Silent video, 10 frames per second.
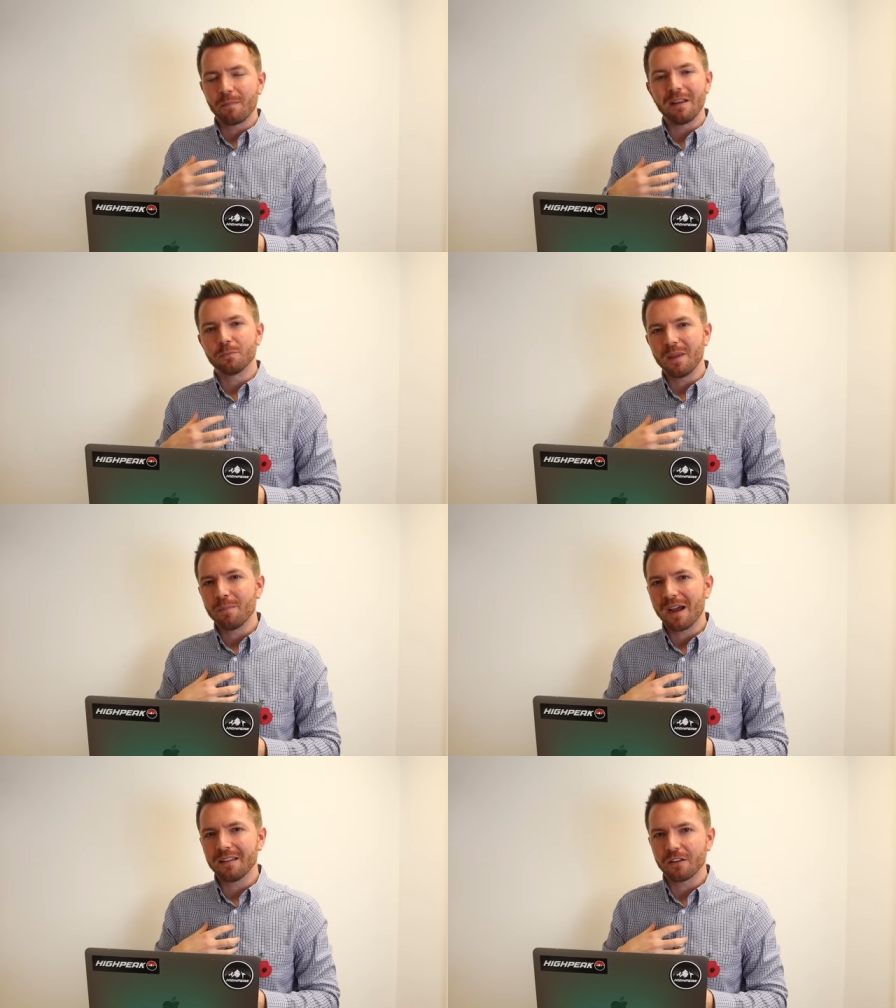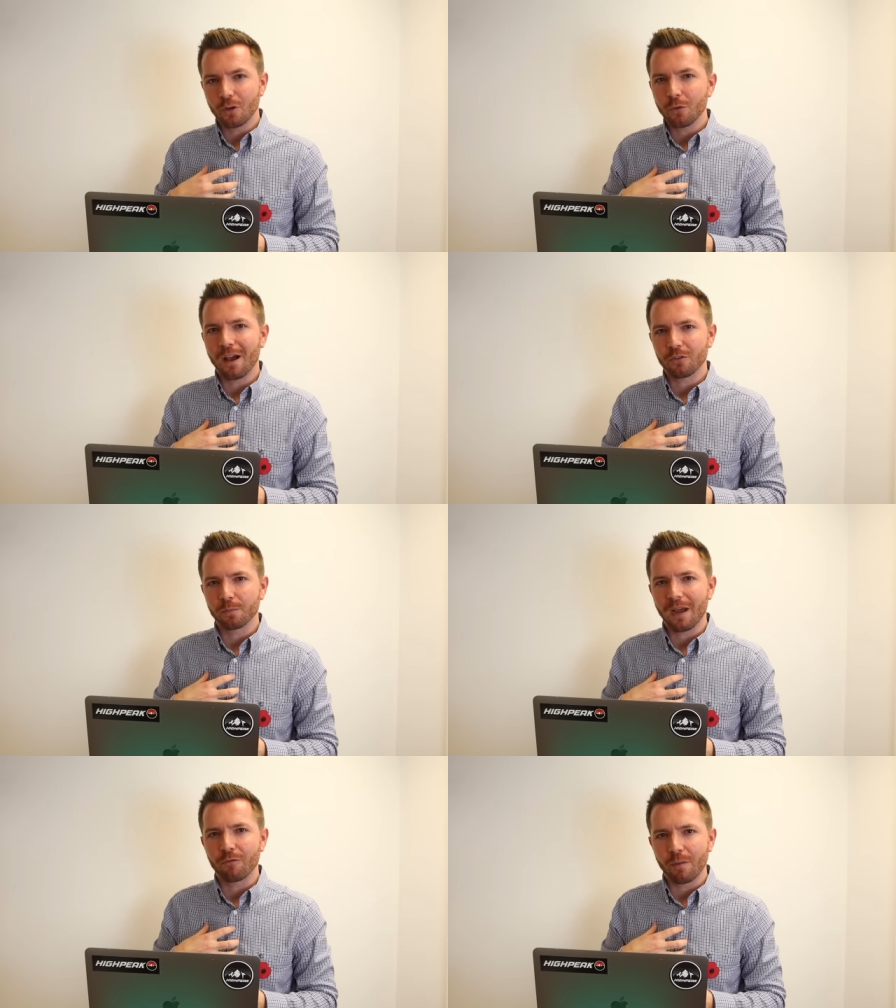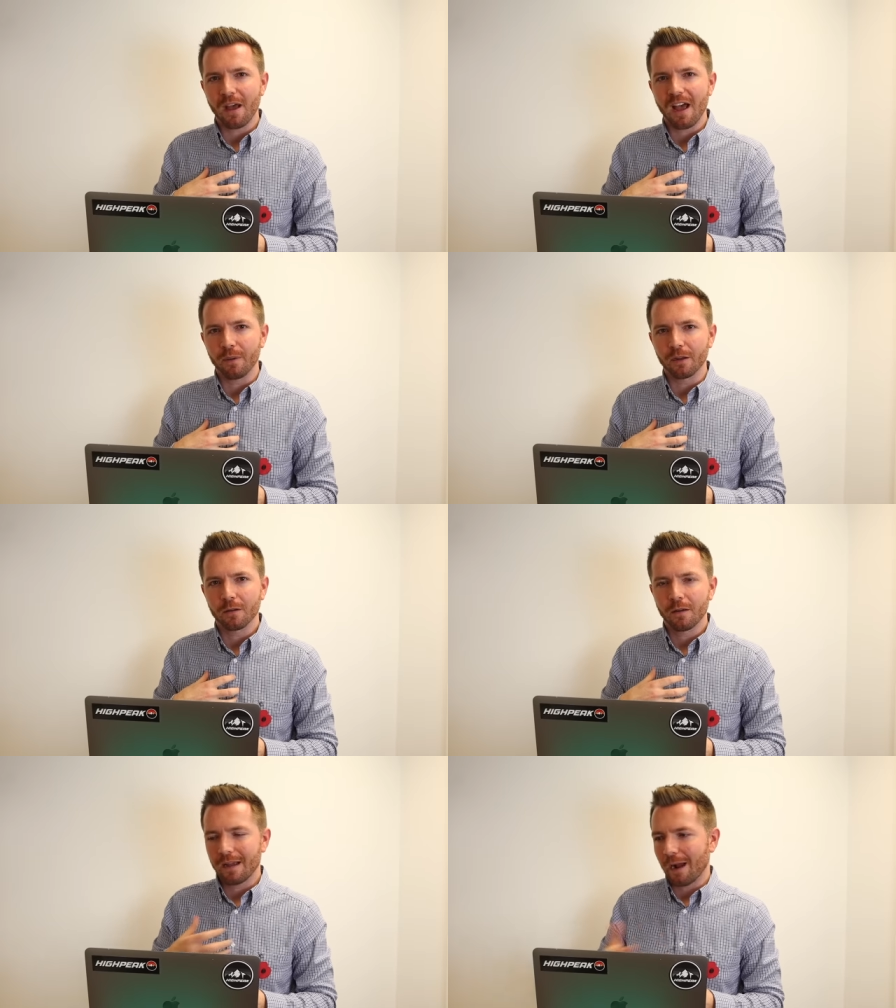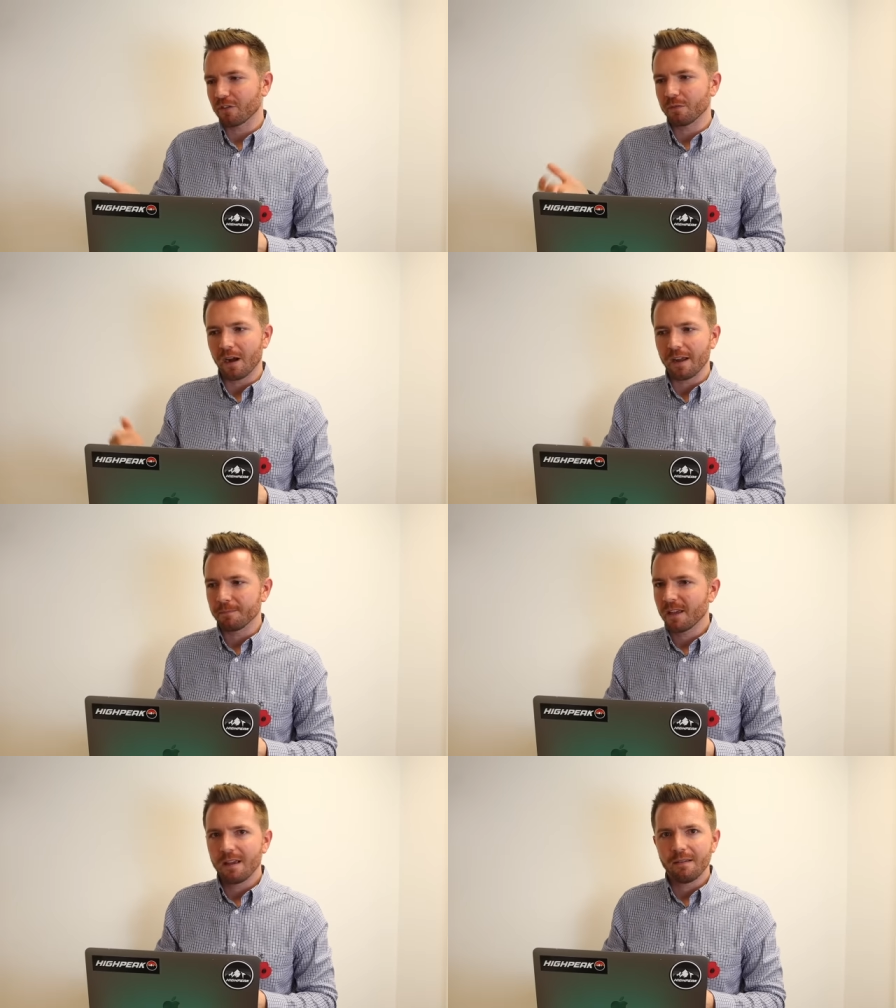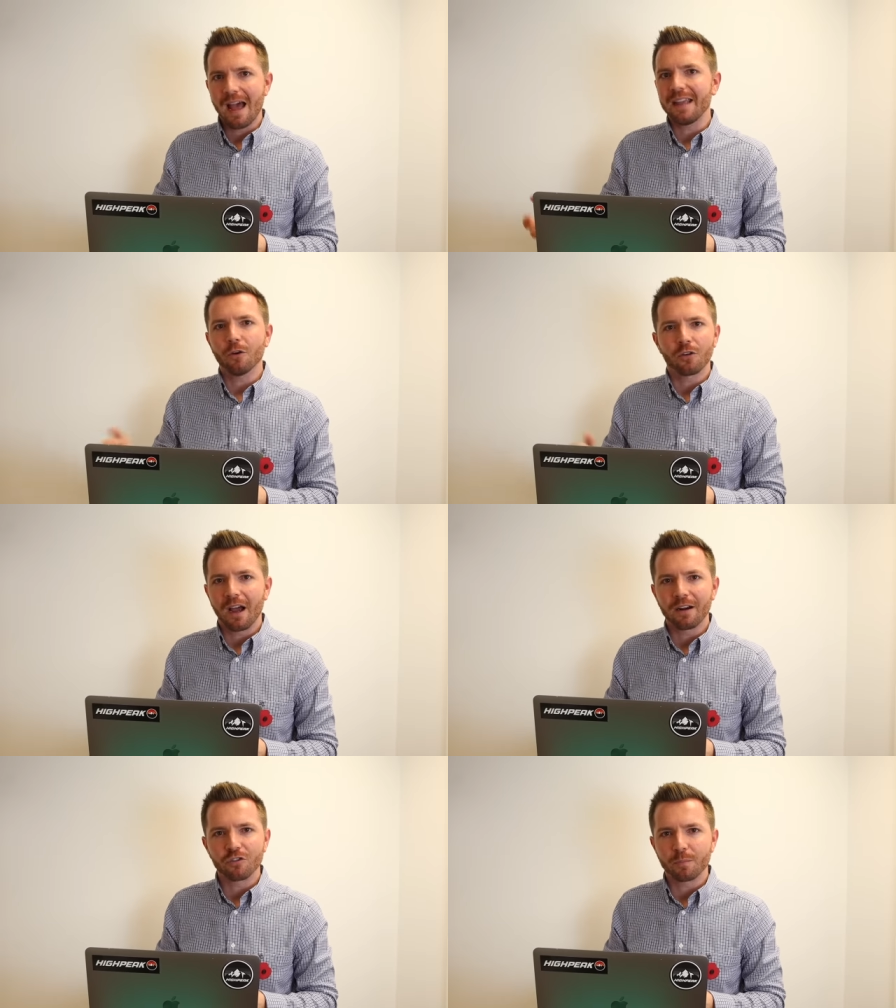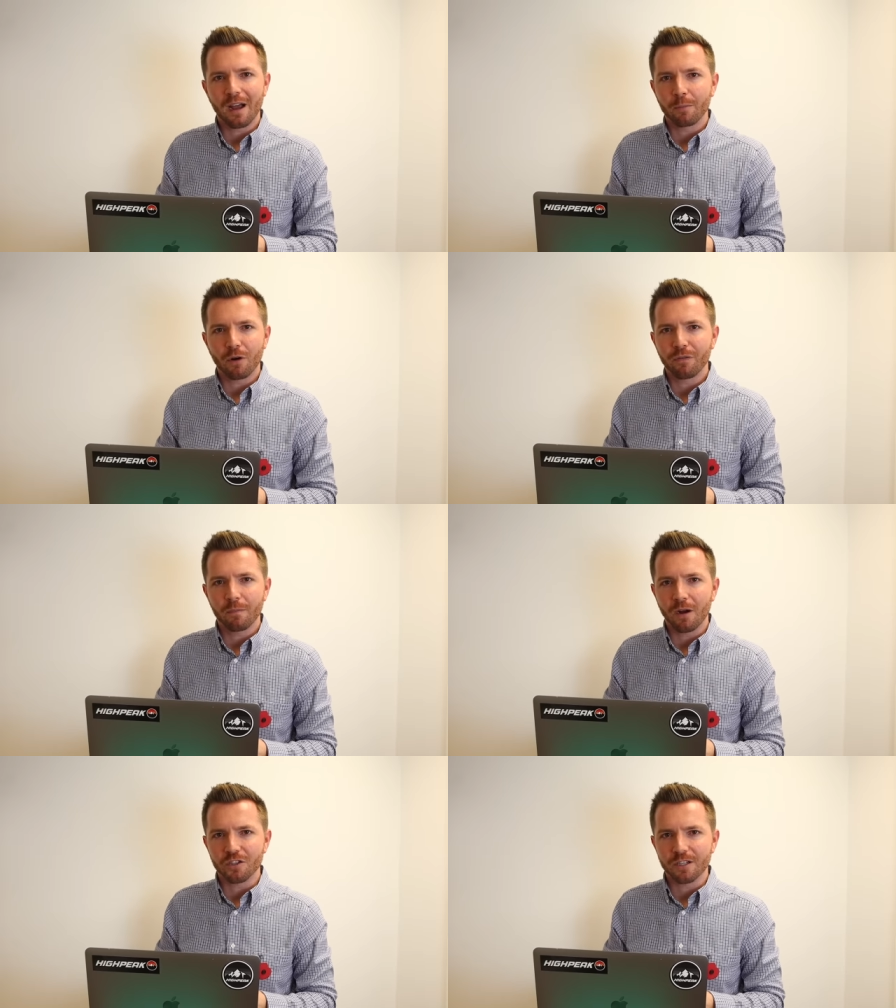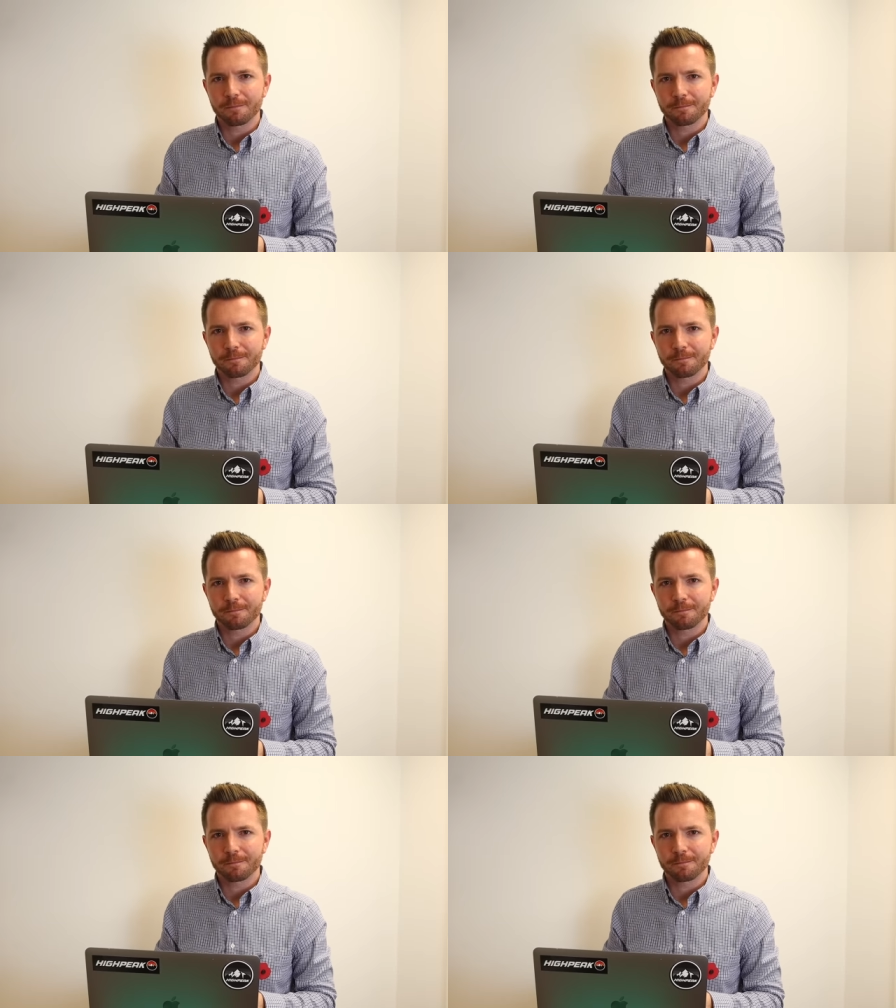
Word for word: it means me paying the £2,000 repair bill out of my eight or £900 profit margin,